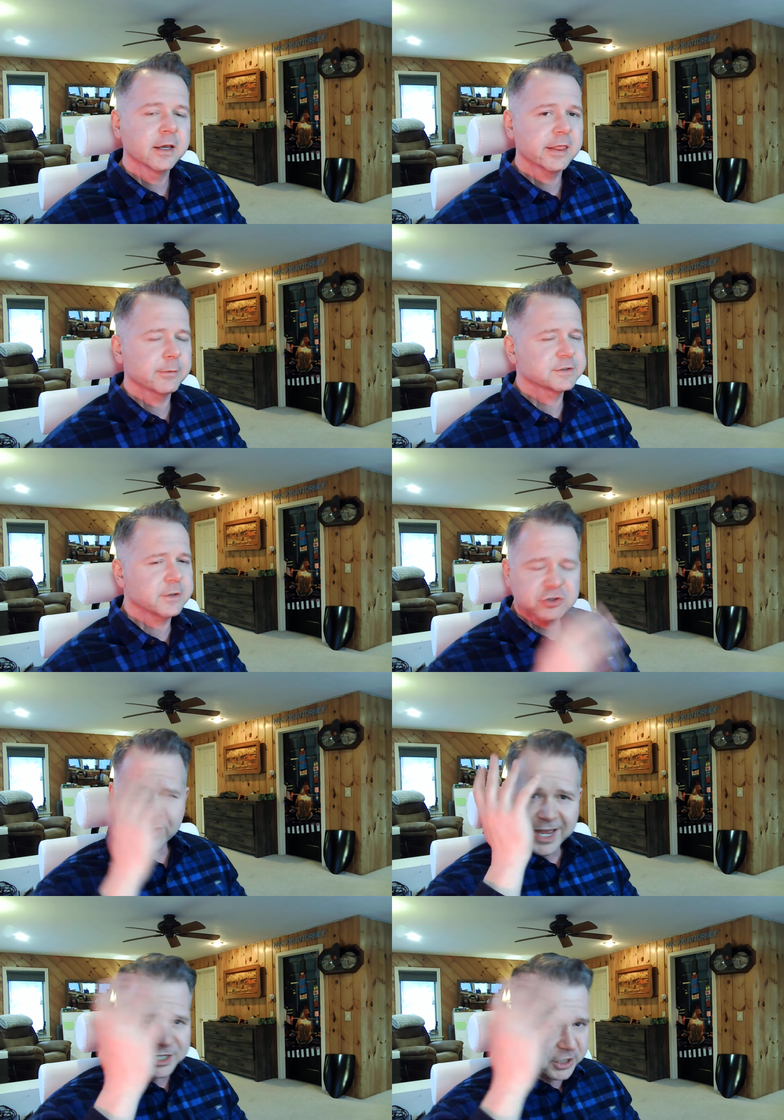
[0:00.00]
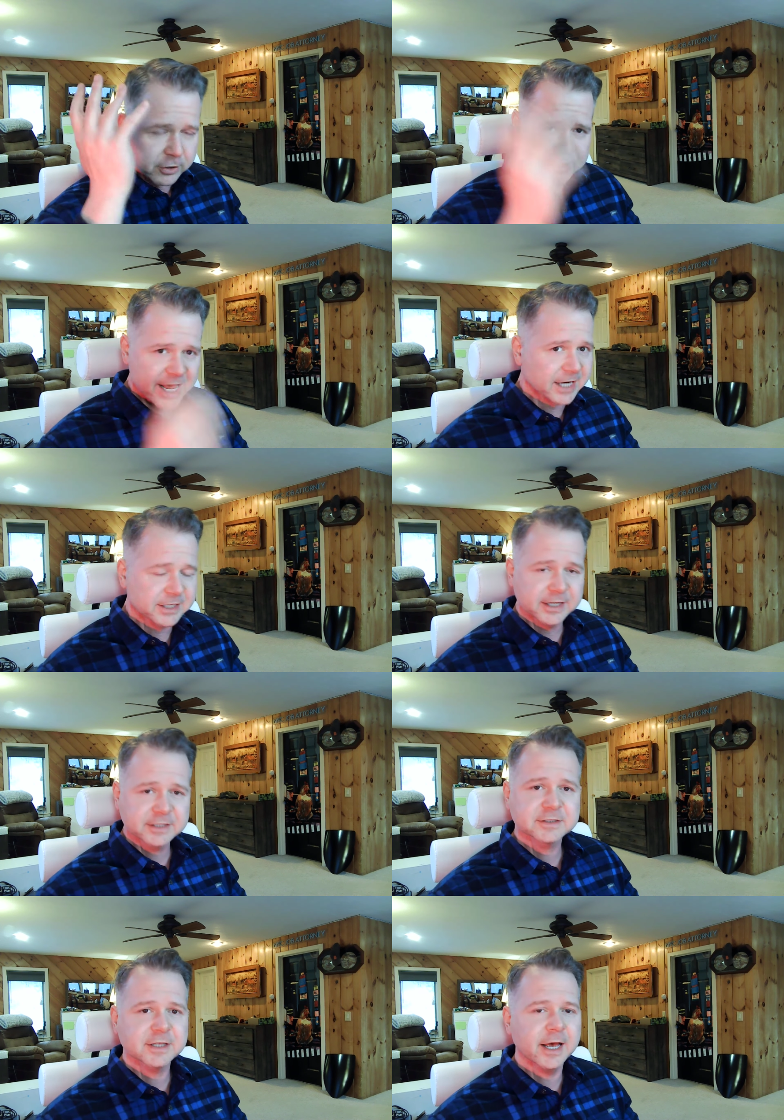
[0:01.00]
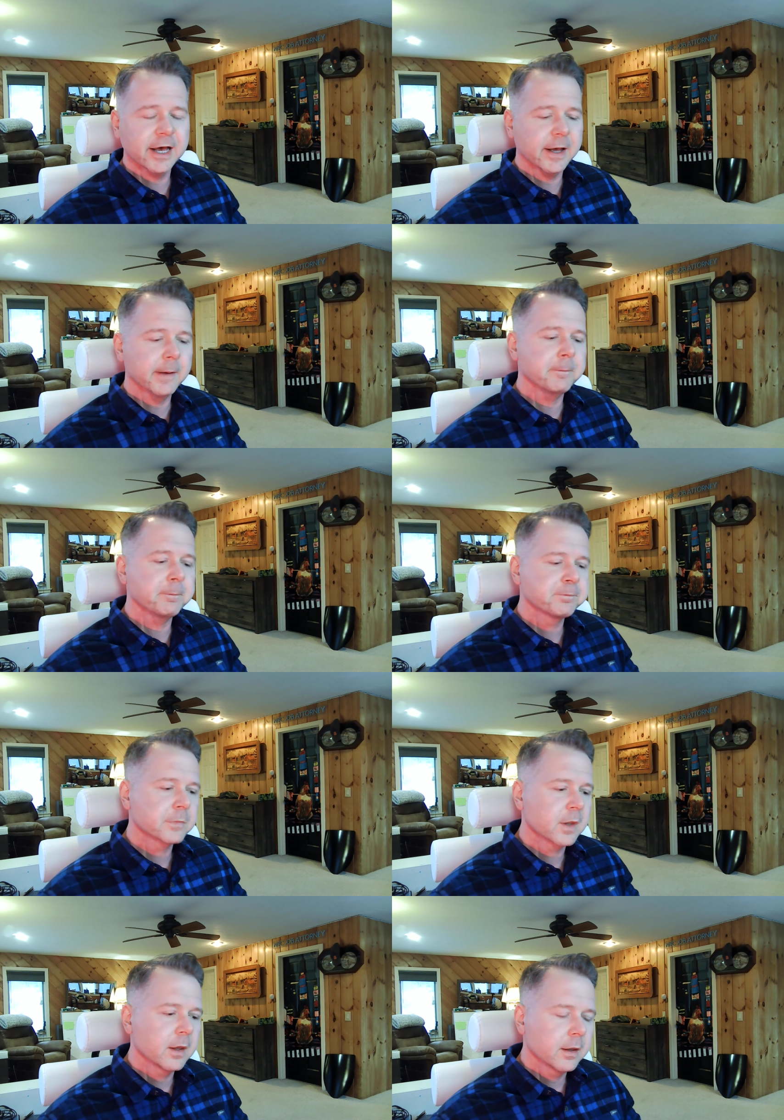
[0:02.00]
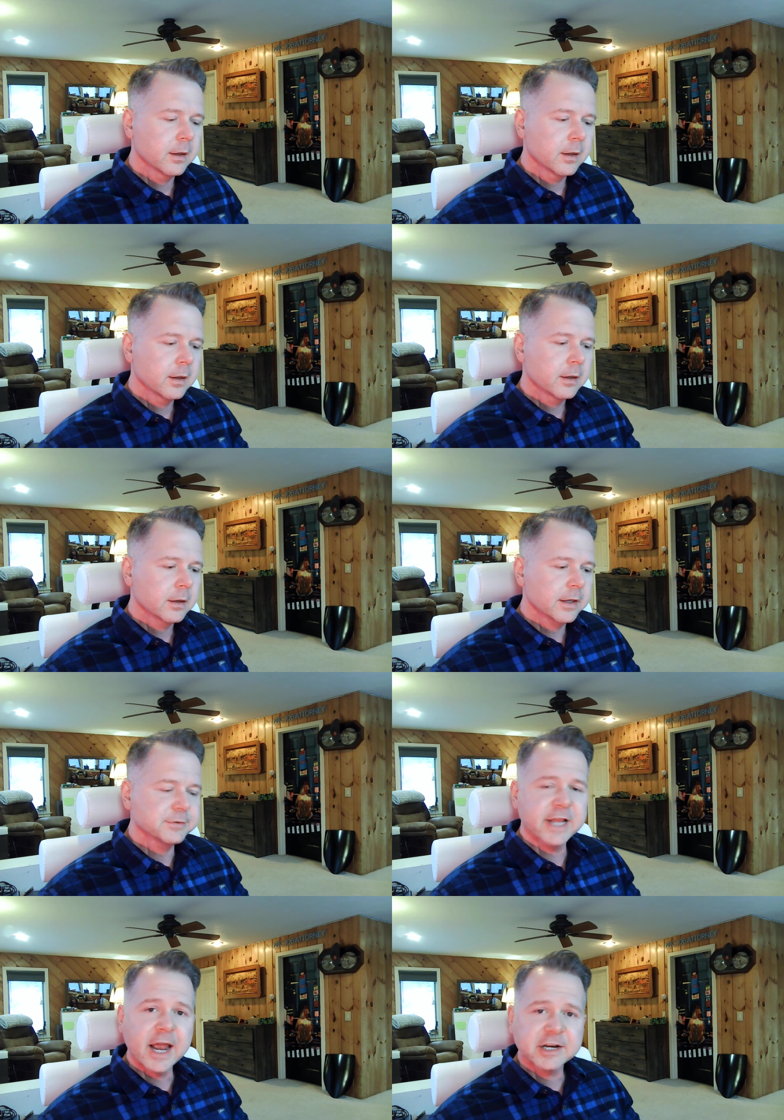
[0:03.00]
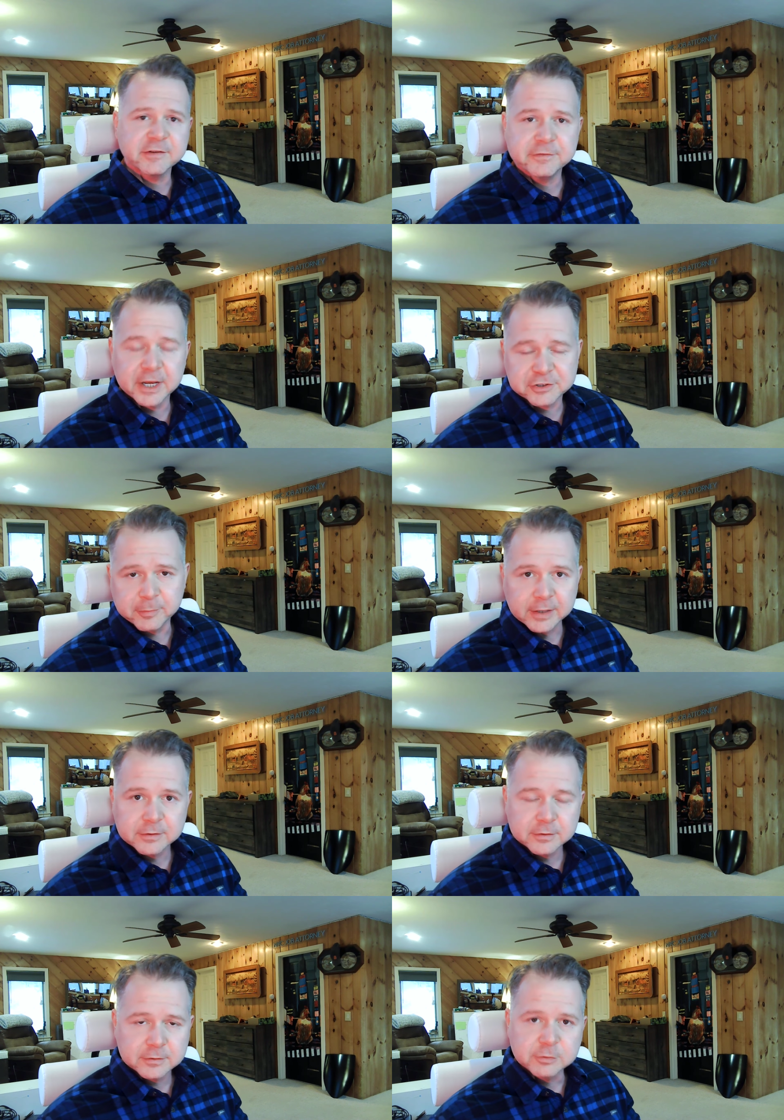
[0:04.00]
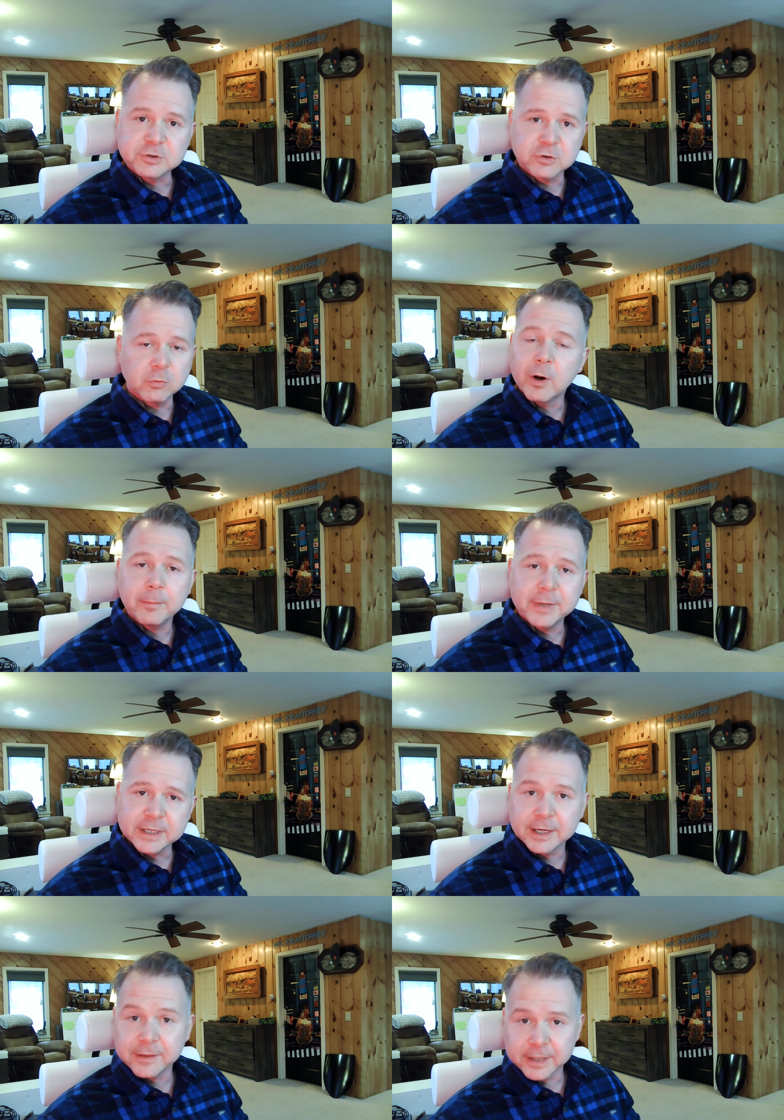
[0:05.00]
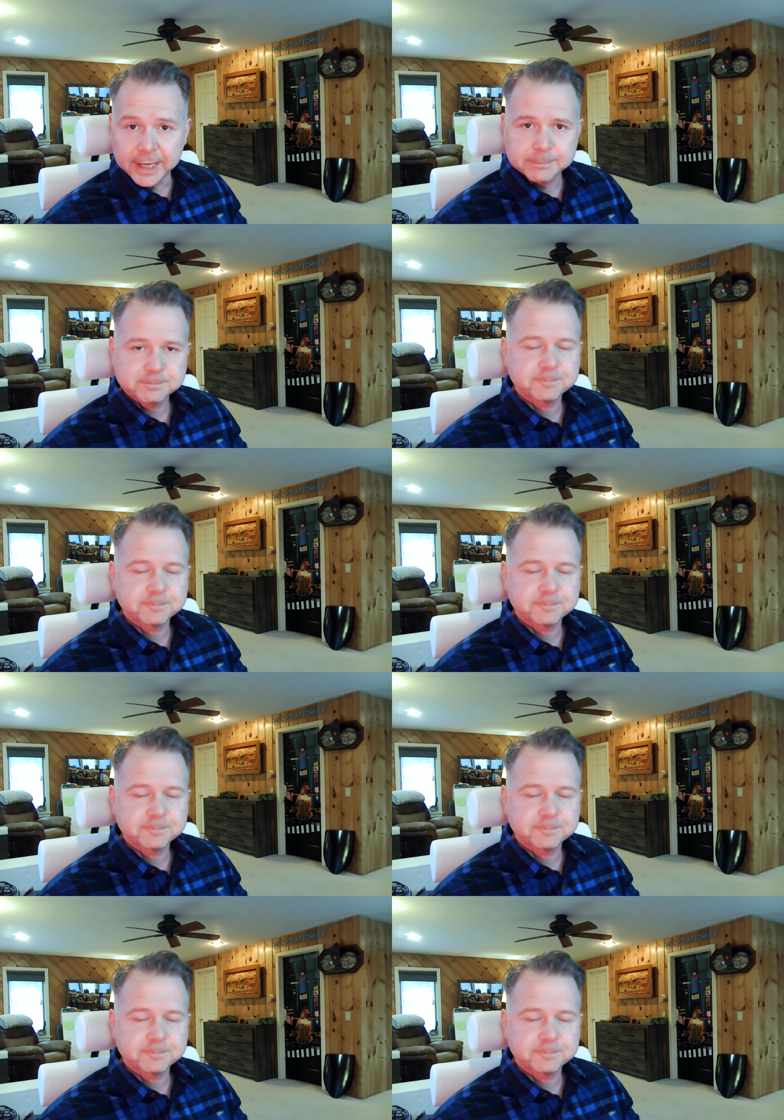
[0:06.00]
There was no strategy, no tactics. He was an active detriment to his own well-being in the game.